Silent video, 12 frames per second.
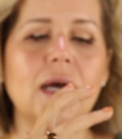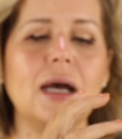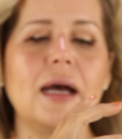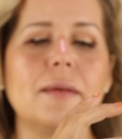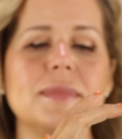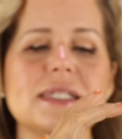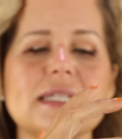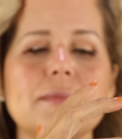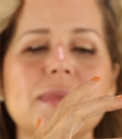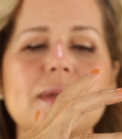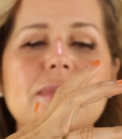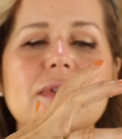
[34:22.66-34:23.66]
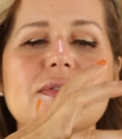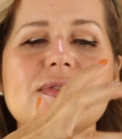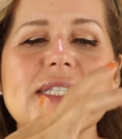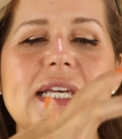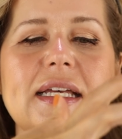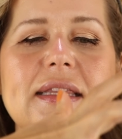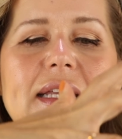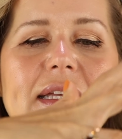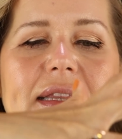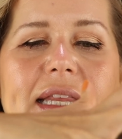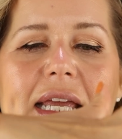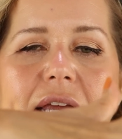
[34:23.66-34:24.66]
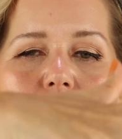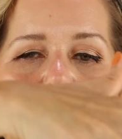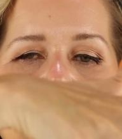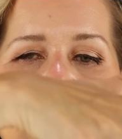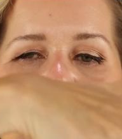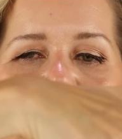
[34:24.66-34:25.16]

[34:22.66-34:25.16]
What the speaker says: But some people have said that they owned